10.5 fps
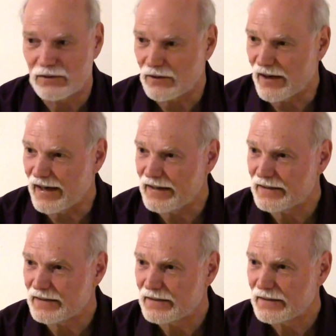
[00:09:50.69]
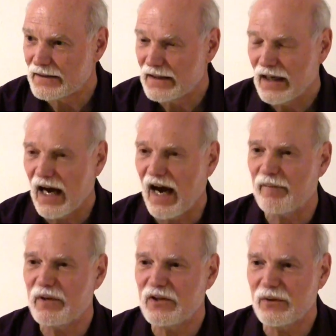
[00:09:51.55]
Right?
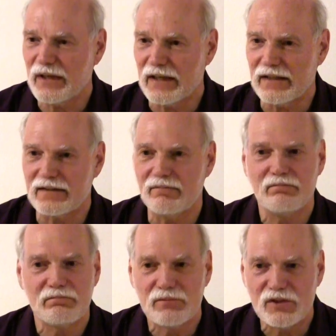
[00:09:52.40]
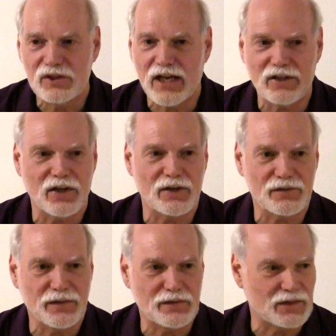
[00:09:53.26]
I've been doing it 10
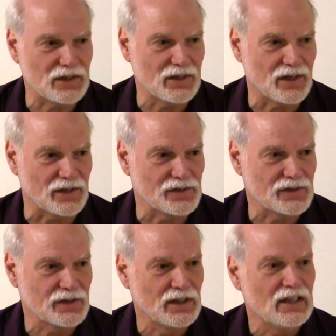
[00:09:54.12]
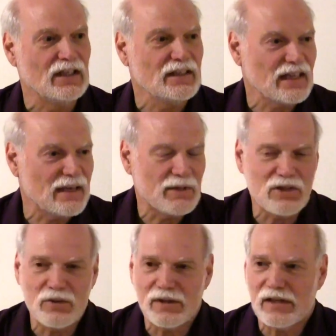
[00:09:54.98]
years, 15 years. They've been
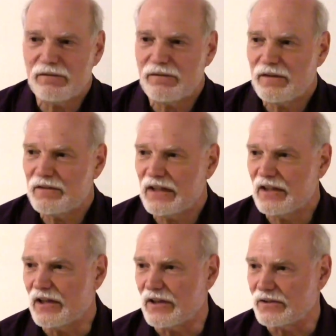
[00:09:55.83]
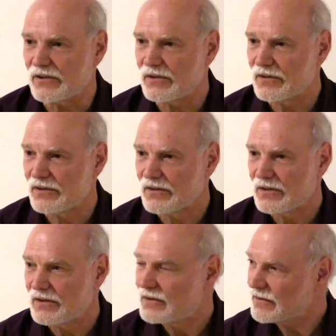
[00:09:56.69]
doing it 50 years.
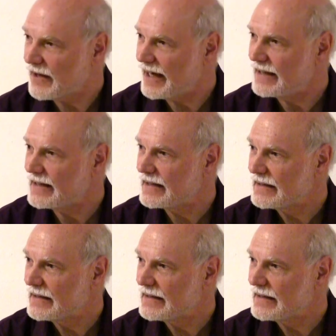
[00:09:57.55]
Right?